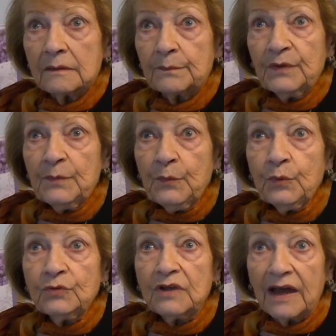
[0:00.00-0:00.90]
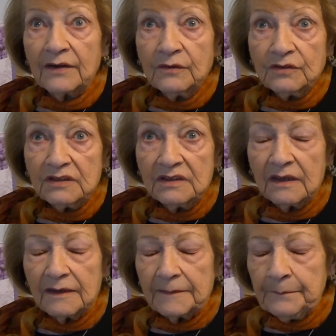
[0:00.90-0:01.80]
people who are not
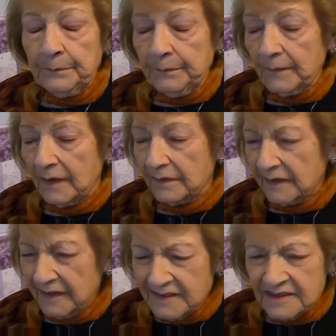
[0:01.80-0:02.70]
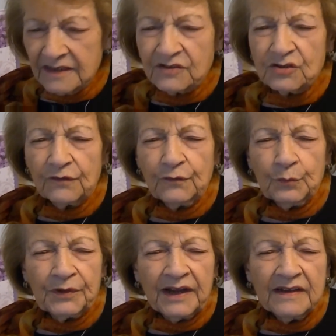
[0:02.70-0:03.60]
residents of
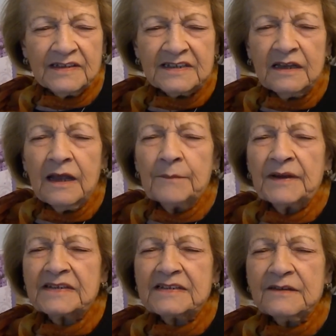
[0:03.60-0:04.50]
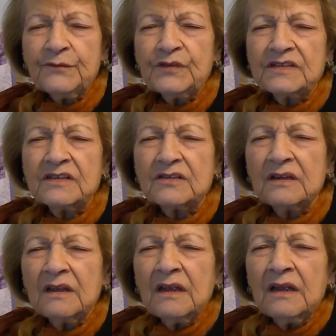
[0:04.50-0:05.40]
Lublaniec must leave within
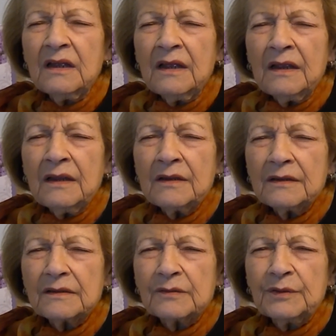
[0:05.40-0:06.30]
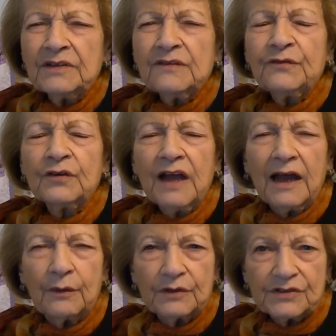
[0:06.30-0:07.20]
24
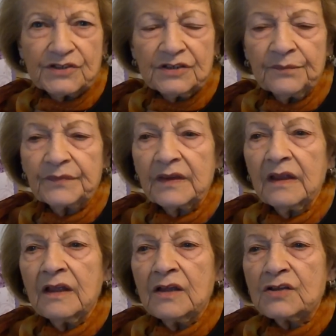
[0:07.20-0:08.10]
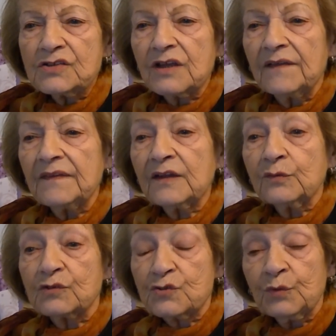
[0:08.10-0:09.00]
hours. And that
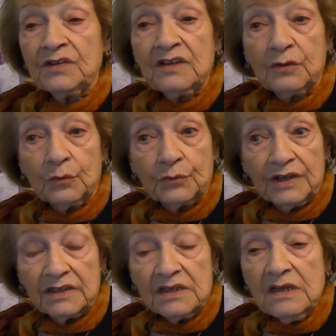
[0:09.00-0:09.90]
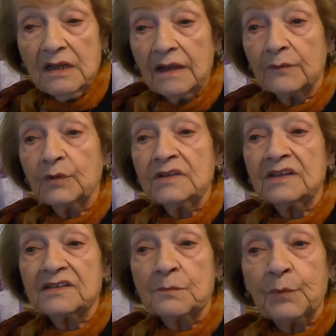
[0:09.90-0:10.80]
was winter already, and
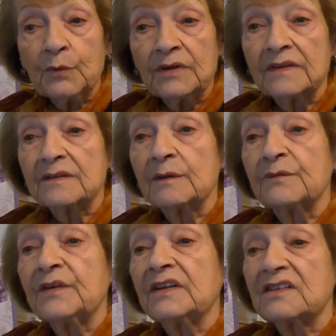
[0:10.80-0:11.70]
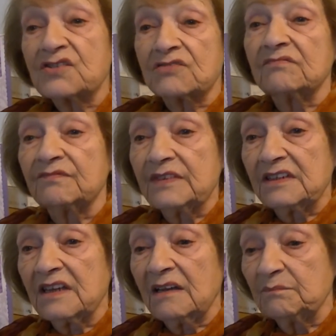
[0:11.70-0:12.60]
winters in Poland are very,
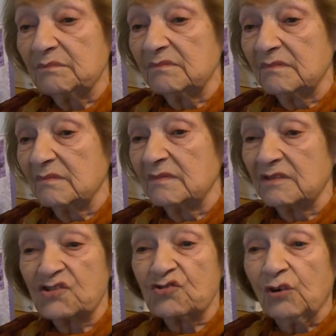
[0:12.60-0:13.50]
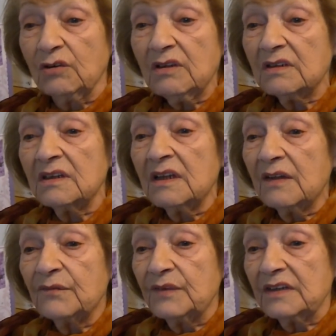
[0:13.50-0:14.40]
very strong,
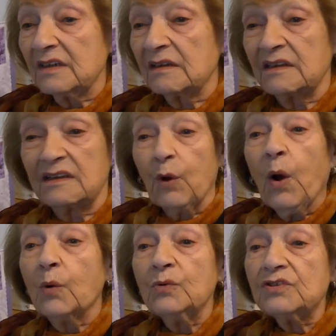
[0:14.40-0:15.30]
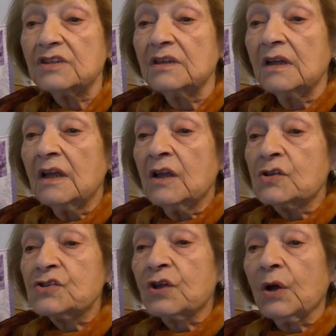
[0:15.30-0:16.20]
very cold.
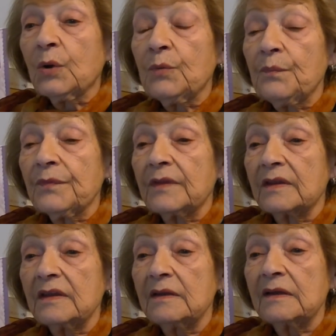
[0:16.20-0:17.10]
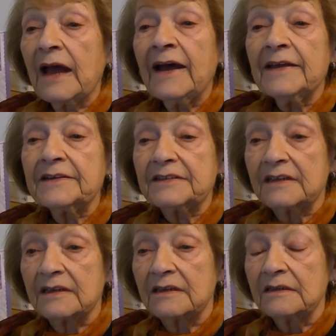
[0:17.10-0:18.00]
So he hired
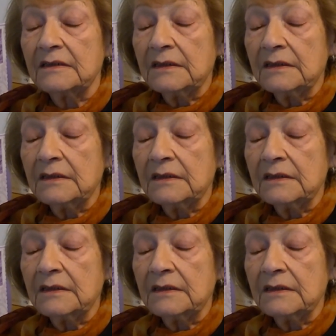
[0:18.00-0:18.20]
a